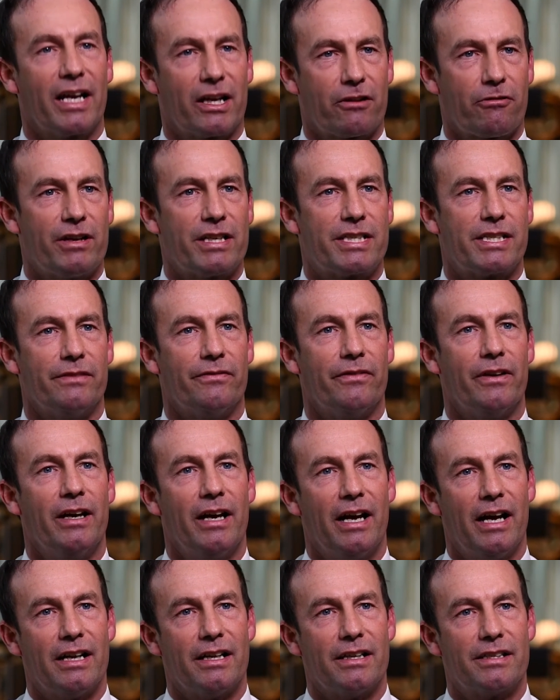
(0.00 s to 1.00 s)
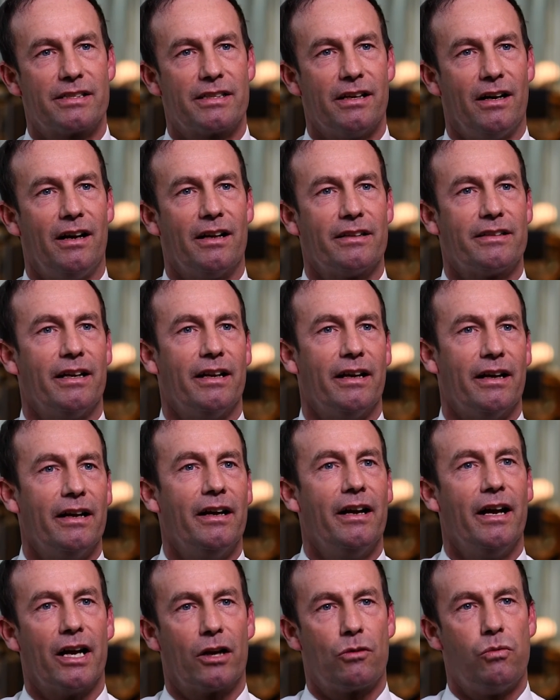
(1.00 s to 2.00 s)
aggressive and start a
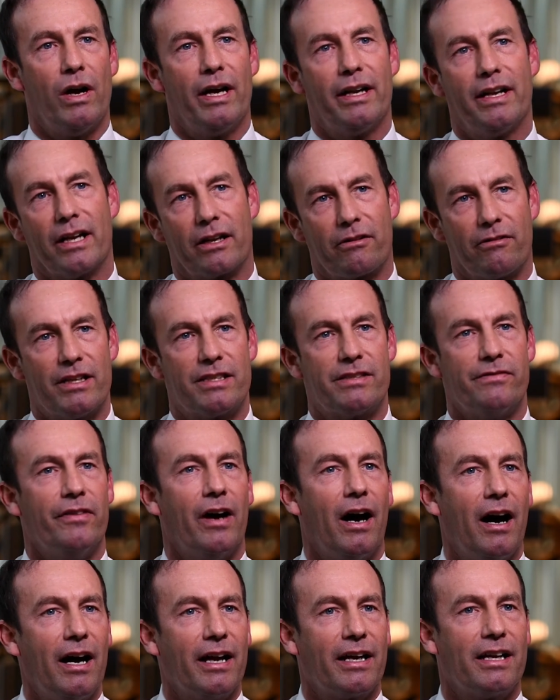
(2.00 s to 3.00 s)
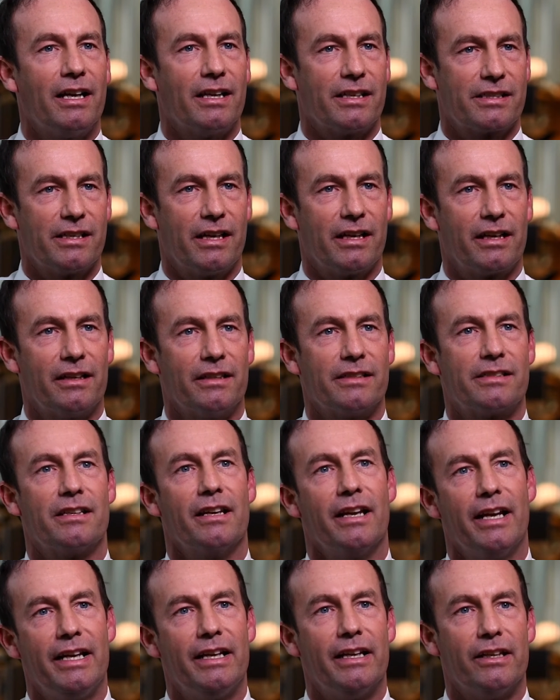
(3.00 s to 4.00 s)
quite aggressive hiking cycle
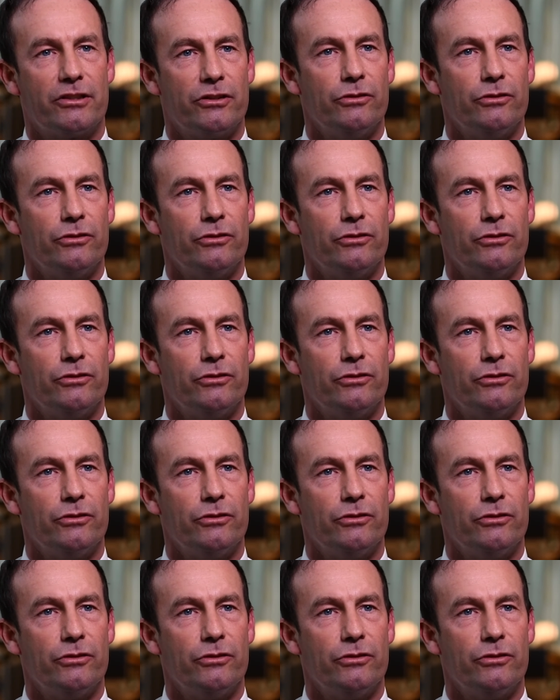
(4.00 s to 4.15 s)
late in